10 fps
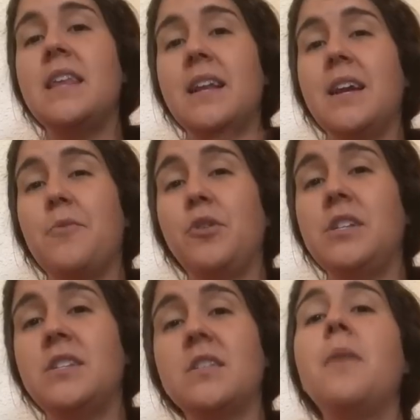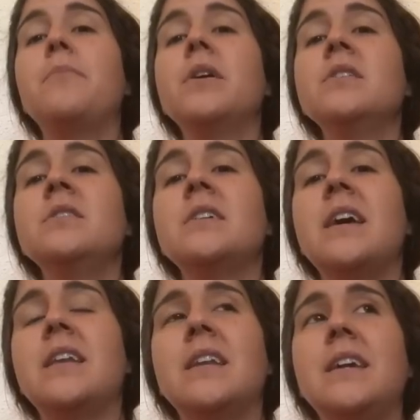that I got really sunburned
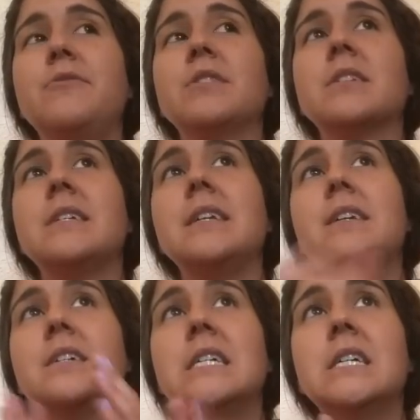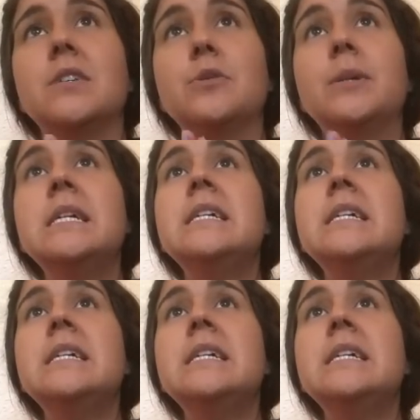and I was like, uh oh.